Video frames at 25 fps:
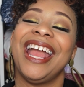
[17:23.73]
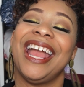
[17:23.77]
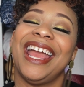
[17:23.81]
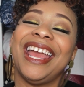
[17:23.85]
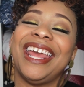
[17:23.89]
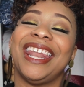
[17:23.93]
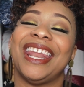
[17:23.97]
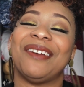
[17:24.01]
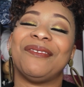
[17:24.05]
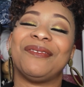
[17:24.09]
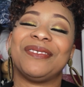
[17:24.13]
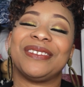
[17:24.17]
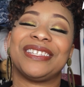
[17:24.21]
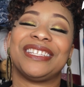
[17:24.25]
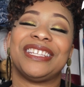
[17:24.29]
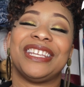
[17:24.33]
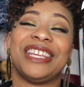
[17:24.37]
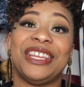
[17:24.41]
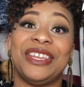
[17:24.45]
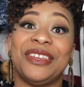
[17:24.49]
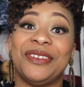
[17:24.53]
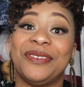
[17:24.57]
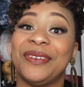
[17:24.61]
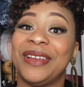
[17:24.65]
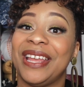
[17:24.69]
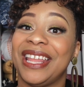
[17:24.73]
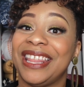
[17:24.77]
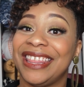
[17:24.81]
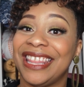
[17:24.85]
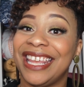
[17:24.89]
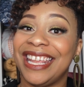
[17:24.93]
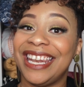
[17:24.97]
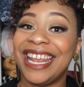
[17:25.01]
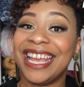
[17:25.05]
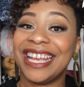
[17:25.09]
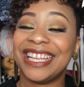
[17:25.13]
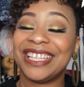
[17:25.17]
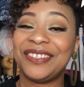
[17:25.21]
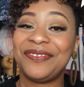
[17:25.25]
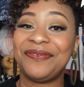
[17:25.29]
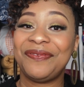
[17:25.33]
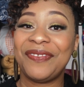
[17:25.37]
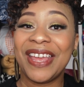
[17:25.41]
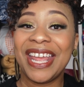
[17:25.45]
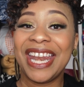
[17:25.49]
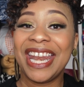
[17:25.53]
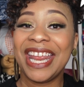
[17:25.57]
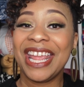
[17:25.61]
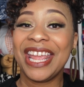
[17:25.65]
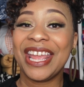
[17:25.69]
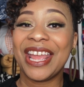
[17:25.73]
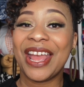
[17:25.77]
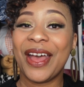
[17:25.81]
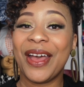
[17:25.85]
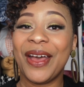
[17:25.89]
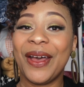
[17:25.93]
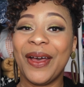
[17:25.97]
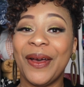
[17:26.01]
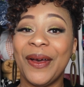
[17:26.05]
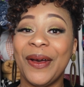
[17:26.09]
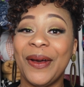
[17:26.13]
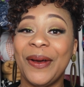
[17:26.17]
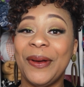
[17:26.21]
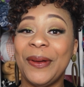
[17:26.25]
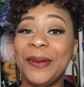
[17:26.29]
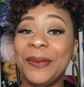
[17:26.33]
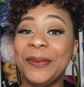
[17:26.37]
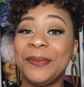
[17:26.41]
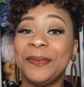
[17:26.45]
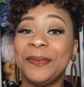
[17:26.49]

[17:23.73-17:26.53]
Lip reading: and I will see you in the next video.